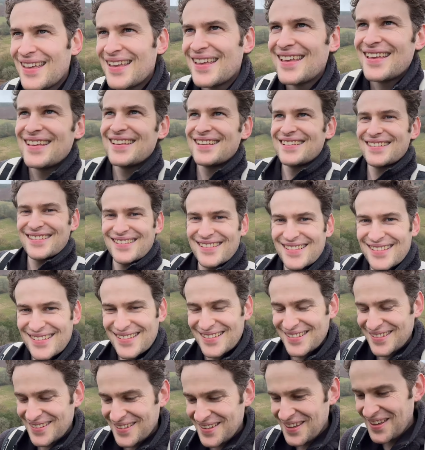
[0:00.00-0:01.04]
it's well
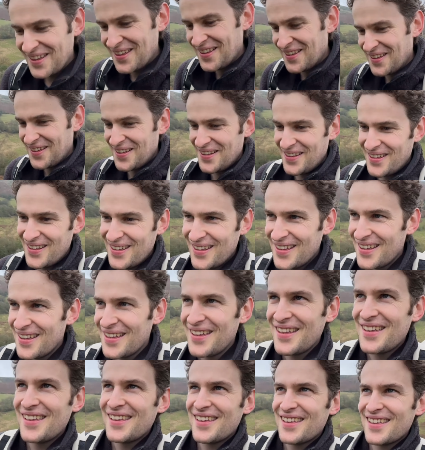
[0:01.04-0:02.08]
made, but it still
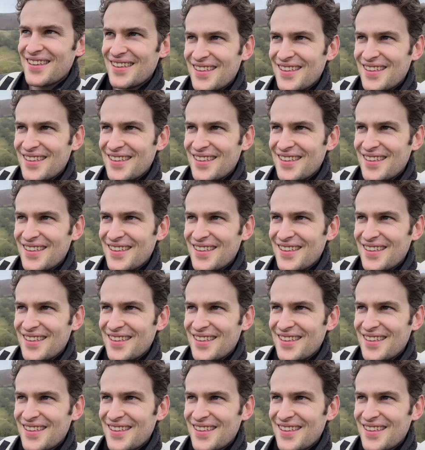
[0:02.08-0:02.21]
slips in a